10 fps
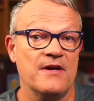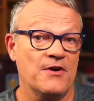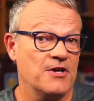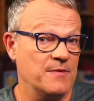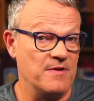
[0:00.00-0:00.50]

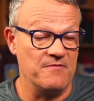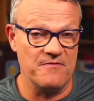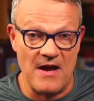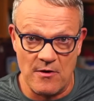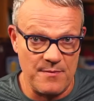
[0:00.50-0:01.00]
They're going to be
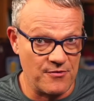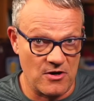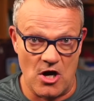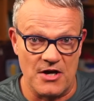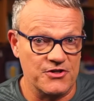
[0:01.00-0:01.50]
very
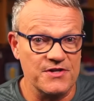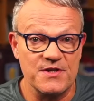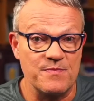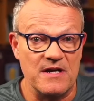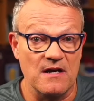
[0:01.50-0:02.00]

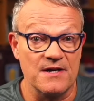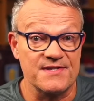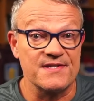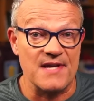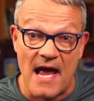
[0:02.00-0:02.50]
precautious
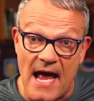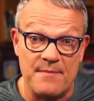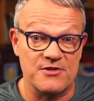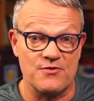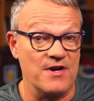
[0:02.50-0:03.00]
because it's a
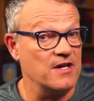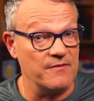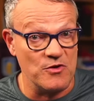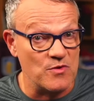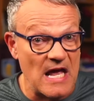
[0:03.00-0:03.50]
hamstring,
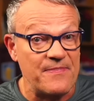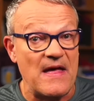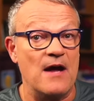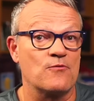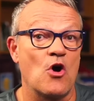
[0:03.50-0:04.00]
and if you get
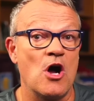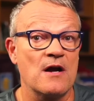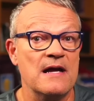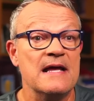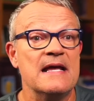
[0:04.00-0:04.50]
that
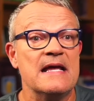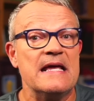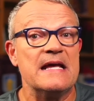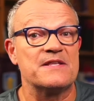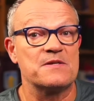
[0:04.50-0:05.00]
wrong,
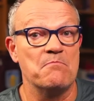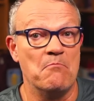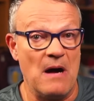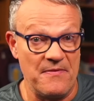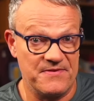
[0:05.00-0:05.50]
it's
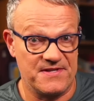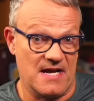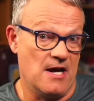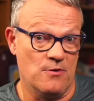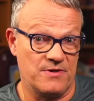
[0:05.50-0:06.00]
months
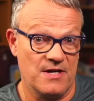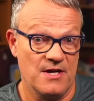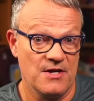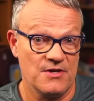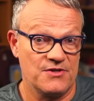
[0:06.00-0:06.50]
out.
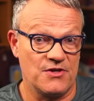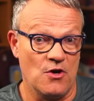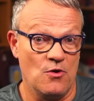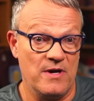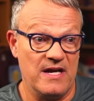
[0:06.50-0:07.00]

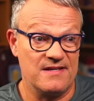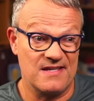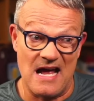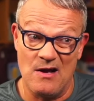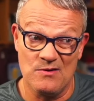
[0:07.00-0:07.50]
So it
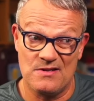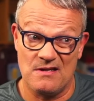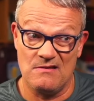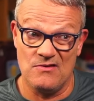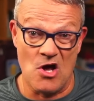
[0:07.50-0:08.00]

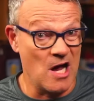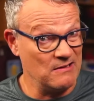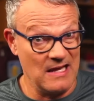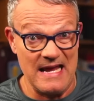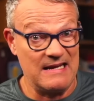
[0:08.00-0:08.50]
sounds
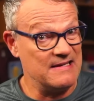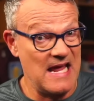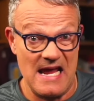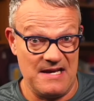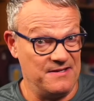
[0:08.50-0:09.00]
not like
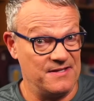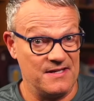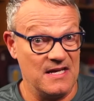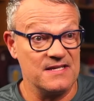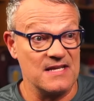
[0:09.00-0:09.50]

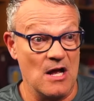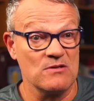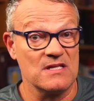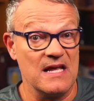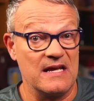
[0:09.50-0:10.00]
days. It
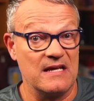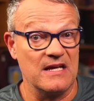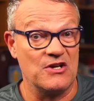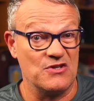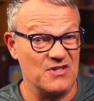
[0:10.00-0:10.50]
sounds like
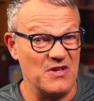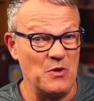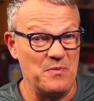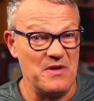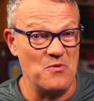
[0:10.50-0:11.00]
it could
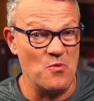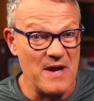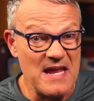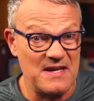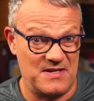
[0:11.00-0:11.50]
still be
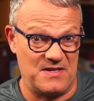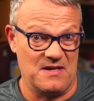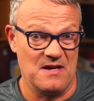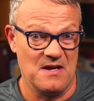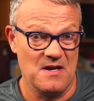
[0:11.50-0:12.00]

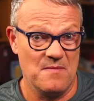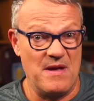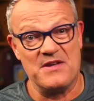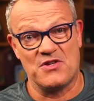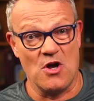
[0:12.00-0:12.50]
weeks
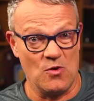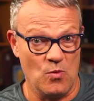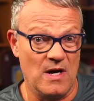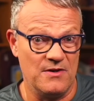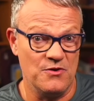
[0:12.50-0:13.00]
based
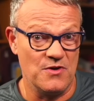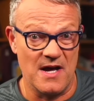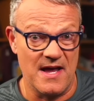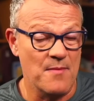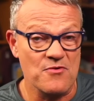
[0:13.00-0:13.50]
on what
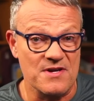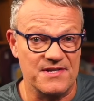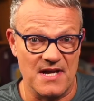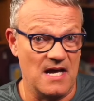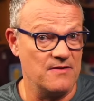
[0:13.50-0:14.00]
Unai Emery
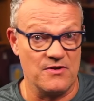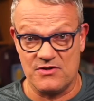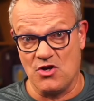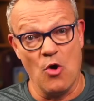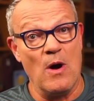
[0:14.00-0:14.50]
said, and
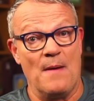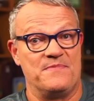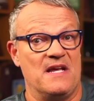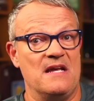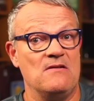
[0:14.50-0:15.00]
there's no
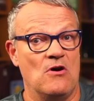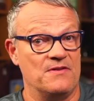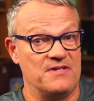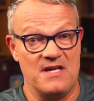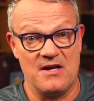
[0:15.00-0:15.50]
update
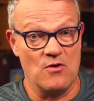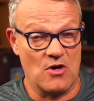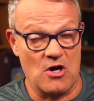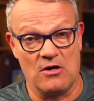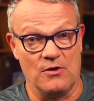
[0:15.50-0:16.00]
on Diego
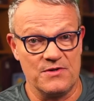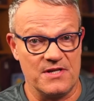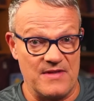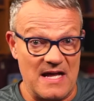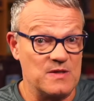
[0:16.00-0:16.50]

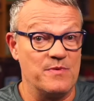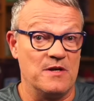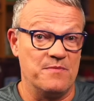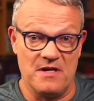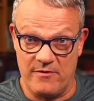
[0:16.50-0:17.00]
Carlos, and that's
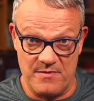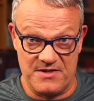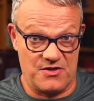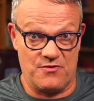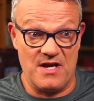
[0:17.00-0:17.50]
been a bit of a
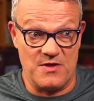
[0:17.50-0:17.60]
mystery.